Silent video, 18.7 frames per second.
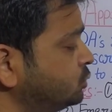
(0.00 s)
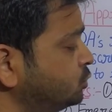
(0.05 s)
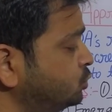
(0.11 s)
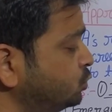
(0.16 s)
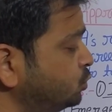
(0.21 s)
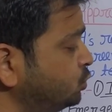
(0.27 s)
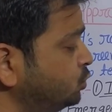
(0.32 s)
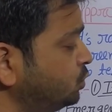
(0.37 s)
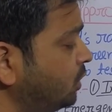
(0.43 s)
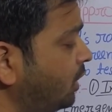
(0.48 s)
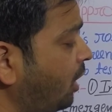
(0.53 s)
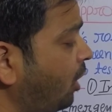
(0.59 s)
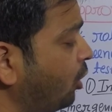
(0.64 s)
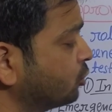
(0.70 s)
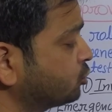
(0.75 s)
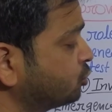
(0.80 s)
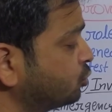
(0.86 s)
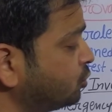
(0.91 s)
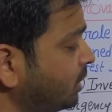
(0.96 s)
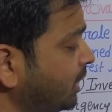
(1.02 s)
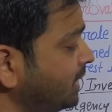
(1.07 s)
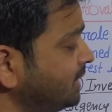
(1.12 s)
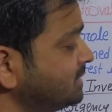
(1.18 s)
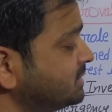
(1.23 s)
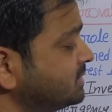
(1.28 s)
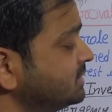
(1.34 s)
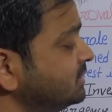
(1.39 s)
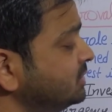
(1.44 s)
to
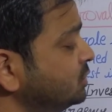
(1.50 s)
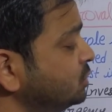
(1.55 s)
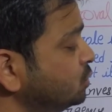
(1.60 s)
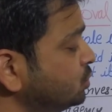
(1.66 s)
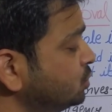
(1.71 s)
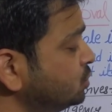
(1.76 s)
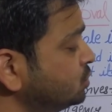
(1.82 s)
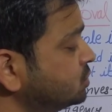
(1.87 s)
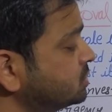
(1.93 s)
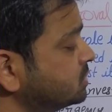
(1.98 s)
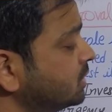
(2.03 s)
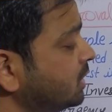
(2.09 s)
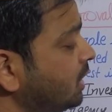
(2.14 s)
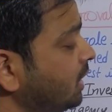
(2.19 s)
authorize use